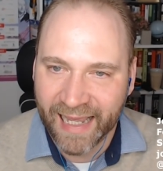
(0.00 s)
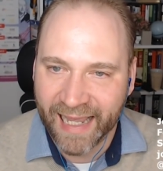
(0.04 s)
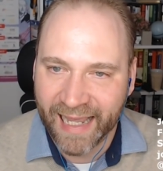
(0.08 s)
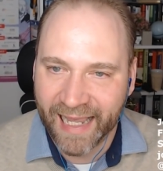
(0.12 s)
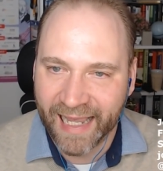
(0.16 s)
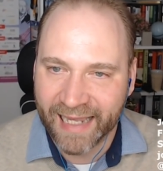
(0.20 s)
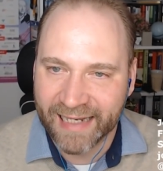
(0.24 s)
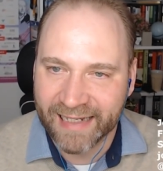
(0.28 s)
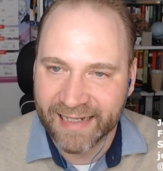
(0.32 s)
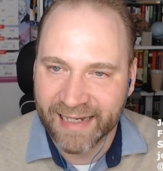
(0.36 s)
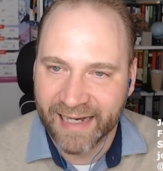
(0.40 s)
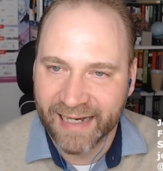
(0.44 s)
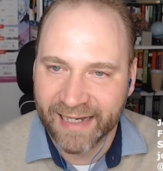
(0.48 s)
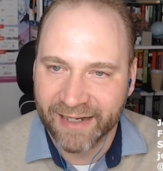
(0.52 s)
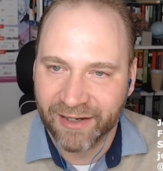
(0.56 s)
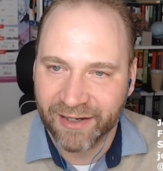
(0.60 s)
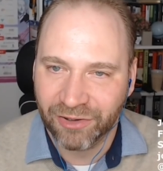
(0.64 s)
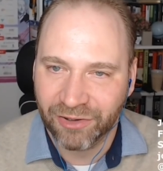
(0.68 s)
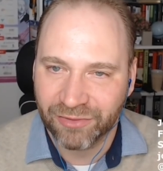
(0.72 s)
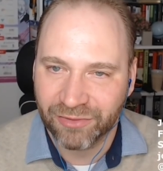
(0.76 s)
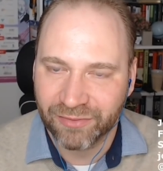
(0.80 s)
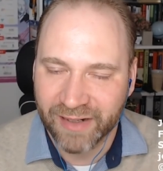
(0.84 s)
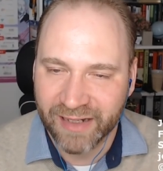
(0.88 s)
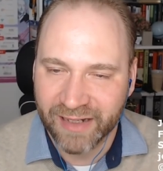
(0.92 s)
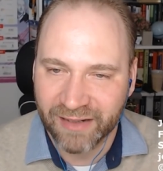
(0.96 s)
and I
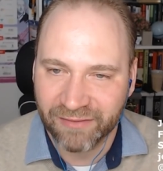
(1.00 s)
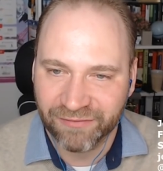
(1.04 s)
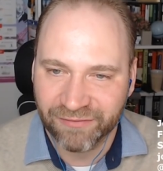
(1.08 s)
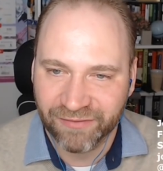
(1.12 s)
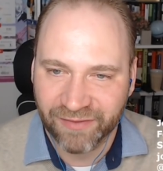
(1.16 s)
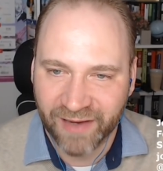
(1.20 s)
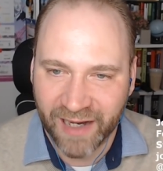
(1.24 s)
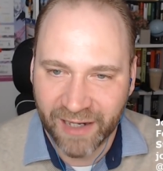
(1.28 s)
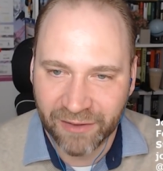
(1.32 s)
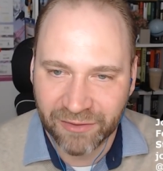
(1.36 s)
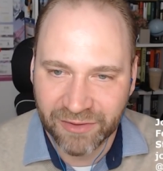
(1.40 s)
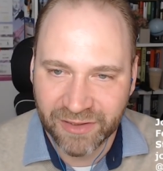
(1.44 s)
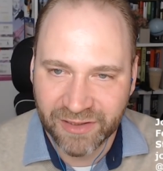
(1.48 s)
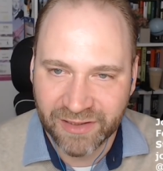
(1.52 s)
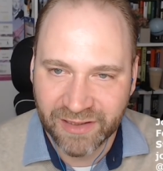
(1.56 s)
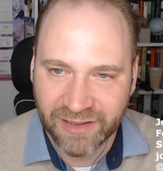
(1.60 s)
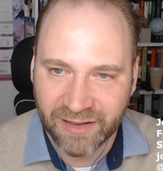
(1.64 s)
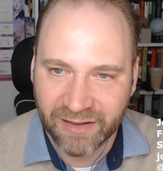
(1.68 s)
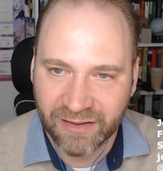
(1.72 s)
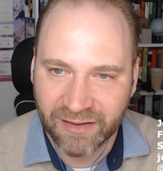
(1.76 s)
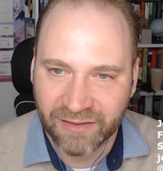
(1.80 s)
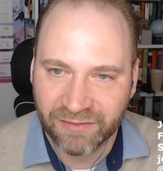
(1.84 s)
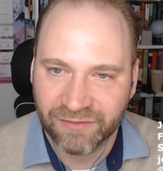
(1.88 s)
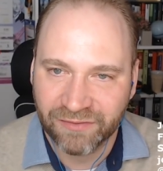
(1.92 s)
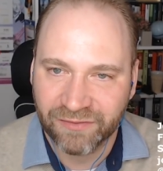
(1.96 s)
already found
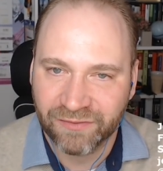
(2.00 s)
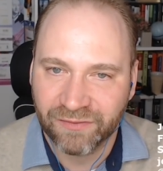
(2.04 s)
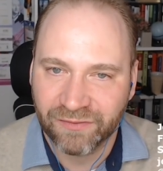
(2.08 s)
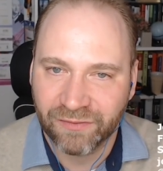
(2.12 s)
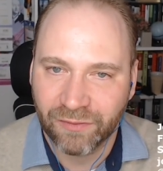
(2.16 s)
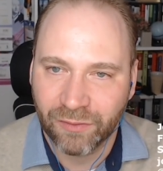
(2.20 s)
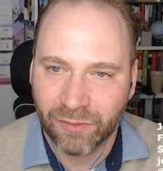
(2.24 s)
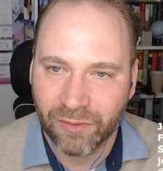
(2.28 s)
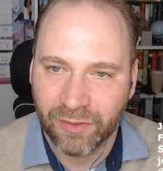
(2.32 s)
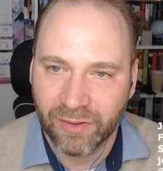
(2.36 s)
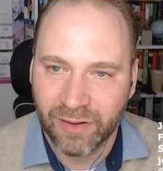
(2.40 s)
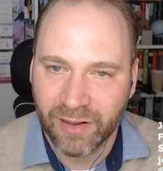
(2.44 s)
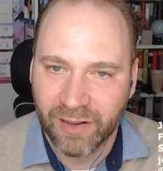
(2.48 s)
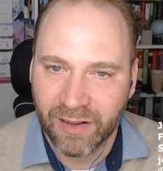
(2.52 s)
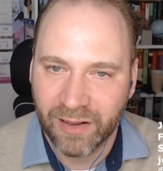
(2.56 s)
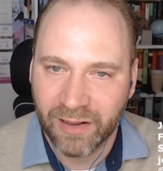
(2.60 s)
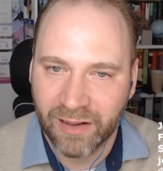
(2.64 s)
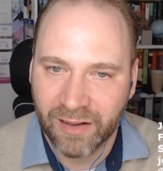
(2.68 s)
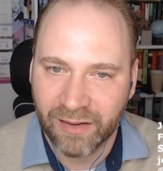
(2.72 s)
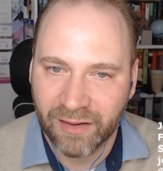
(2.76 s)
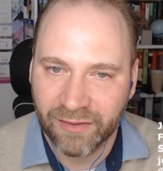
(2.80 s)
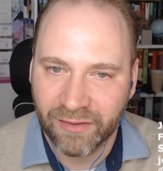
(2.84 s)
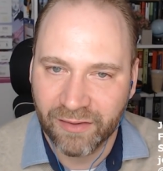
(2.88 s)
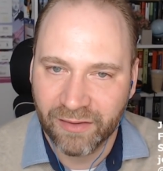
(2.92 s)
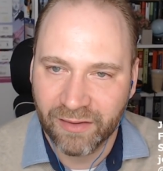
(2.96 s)
four
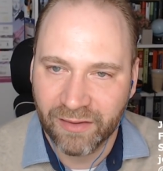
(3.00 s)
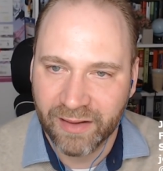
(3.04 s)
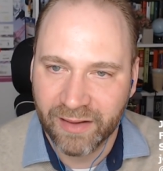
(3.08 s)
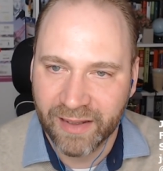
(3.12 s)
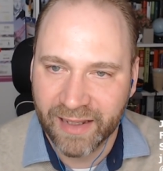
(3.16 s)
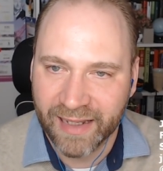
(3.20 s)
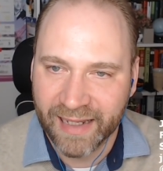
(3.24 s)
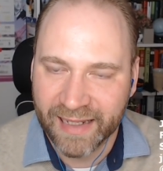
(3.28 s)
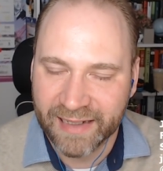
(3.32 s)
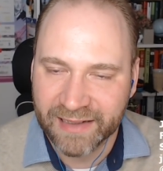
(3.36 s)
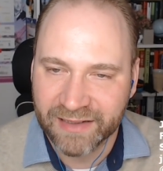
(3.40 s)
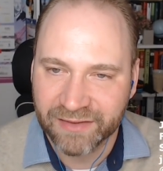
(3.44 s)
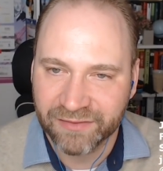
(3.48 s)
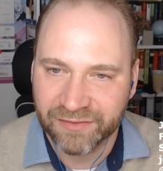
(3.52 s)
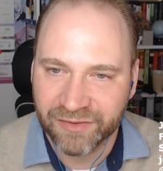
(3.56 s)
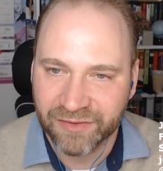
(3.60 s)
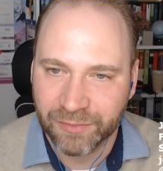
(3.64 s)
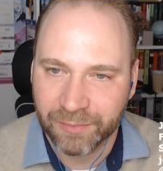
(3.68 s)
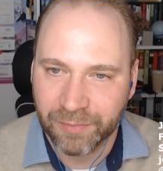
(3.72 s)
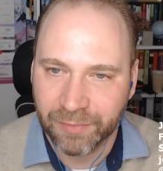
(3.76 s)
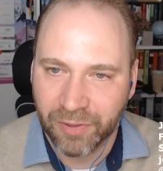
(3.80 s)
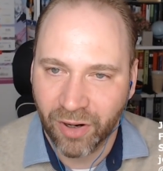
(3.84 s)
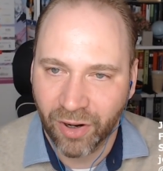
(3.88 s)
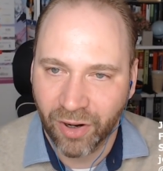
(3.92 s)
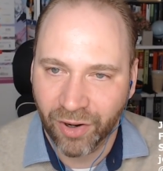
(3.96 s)

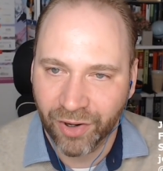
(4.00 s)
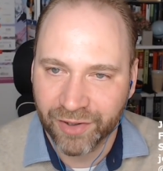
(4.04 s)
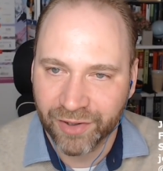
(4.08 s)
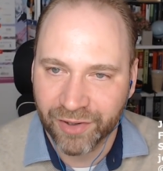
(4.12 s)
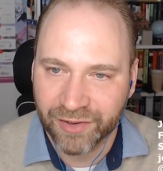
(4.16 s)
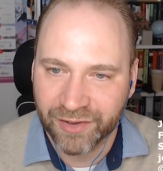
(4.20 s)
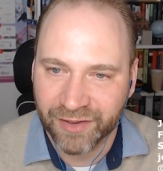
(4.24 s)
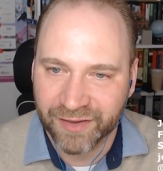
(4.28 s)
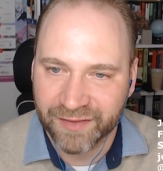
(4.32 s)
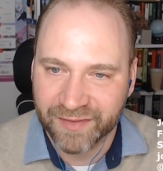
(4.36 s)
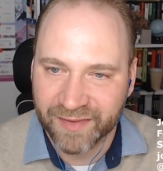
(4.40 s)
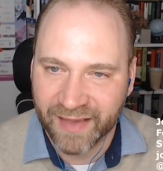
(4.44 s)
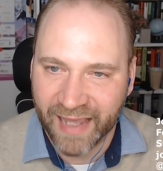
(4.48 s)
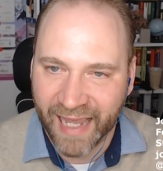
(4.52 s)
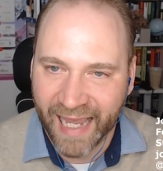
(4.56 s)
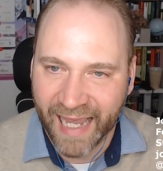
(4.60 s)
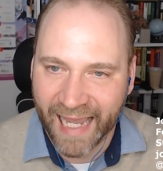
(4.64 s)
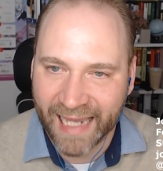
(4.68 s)
interview partners: